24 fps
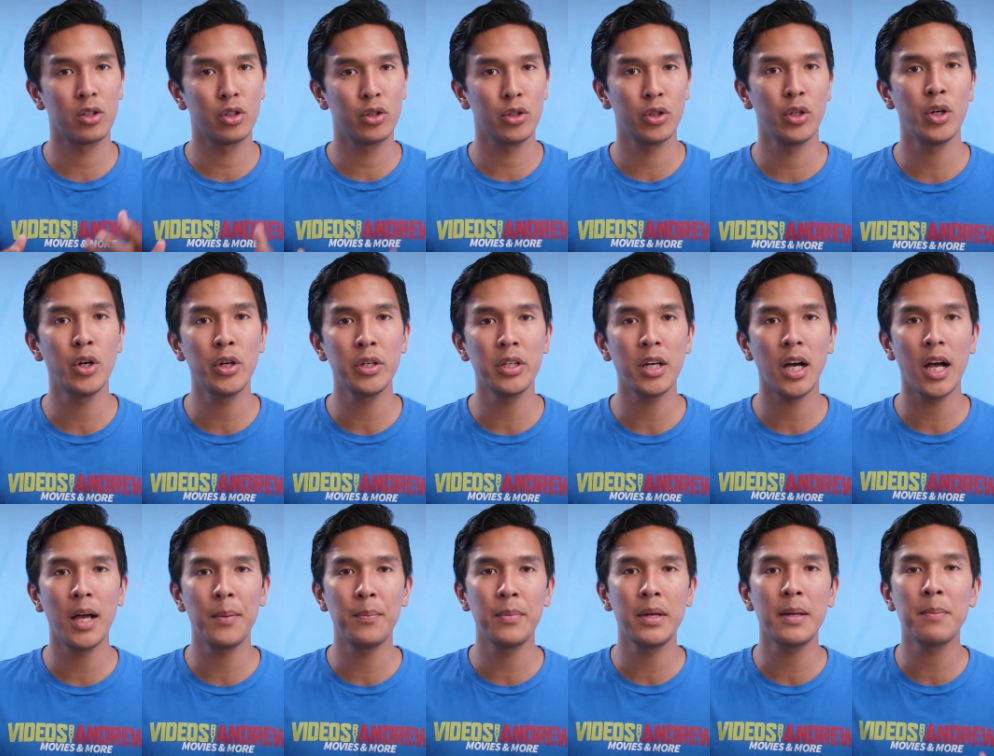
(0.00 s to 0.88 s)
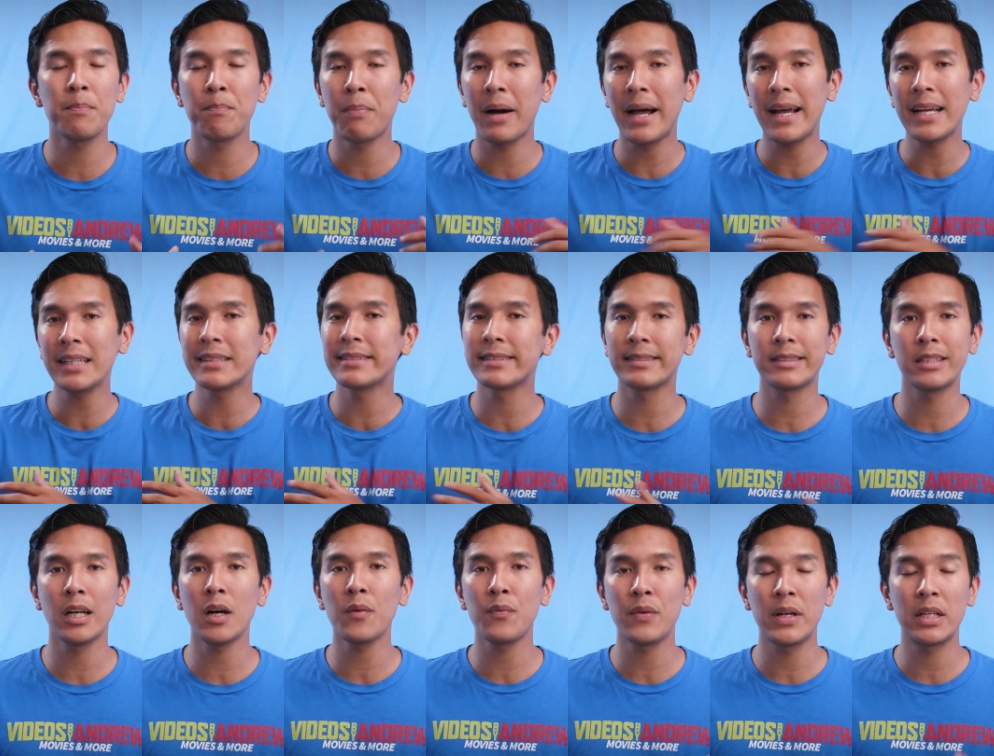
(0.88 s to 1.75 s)
good. I mean, by
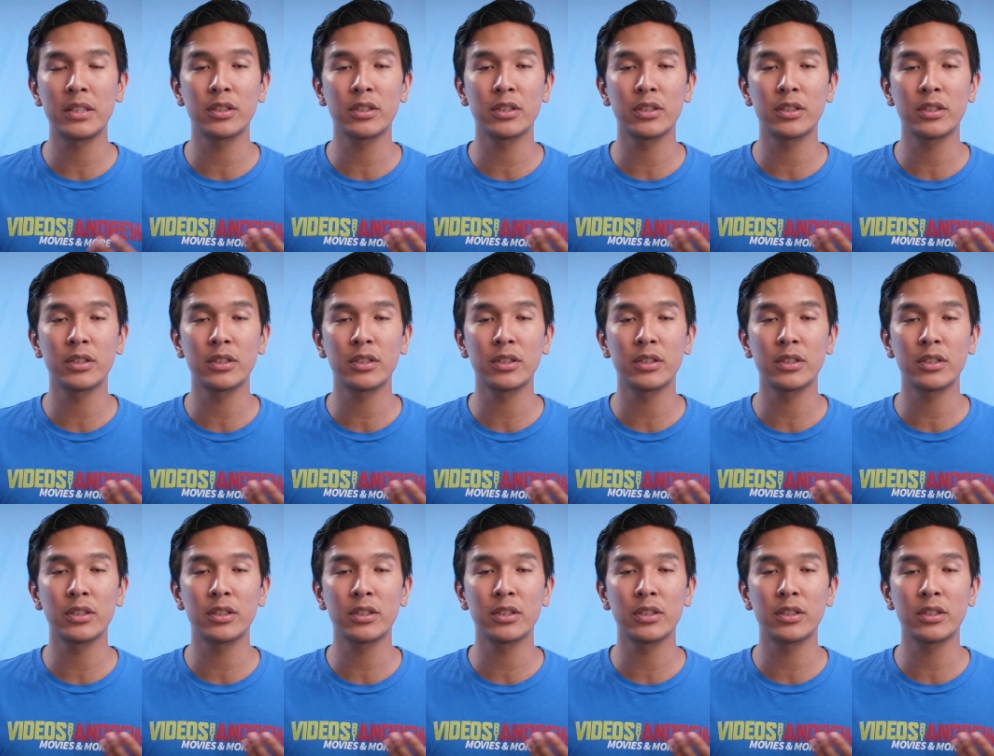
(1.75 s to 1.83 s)
itself,